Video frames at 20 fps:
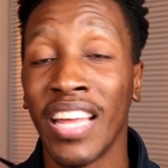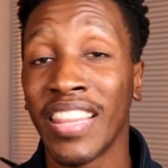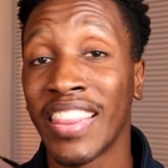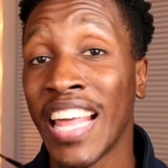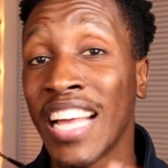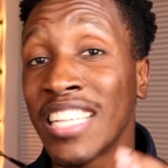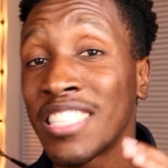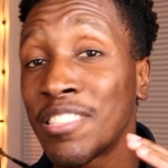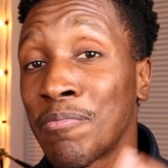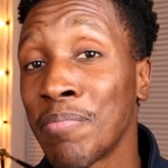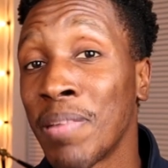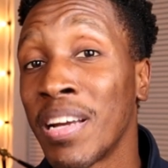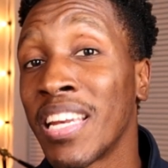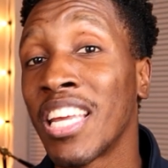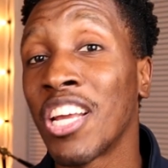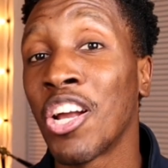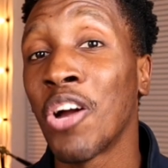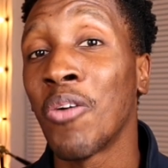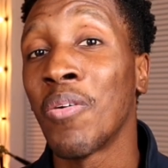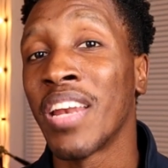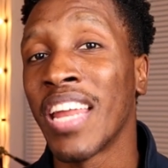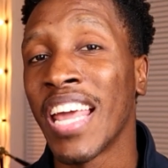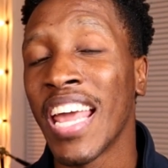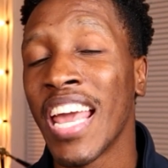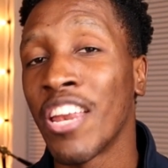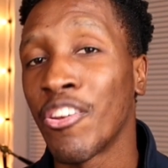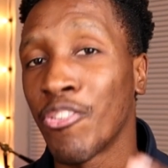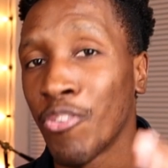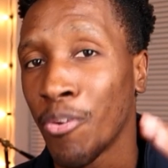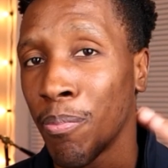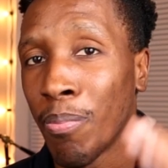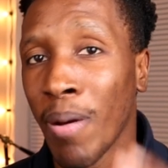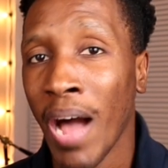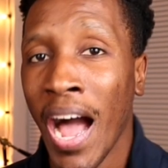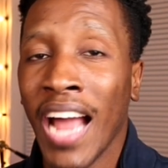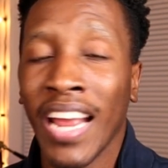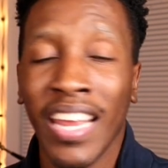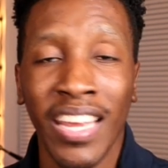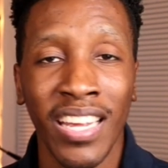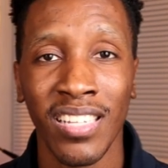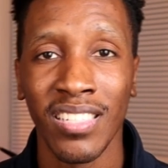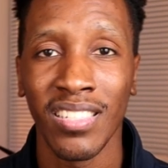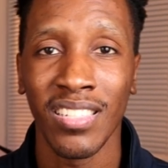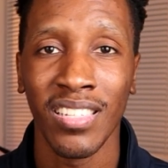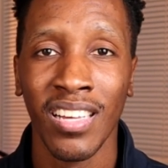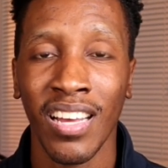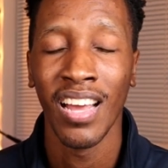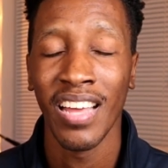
That's money going in your pockets.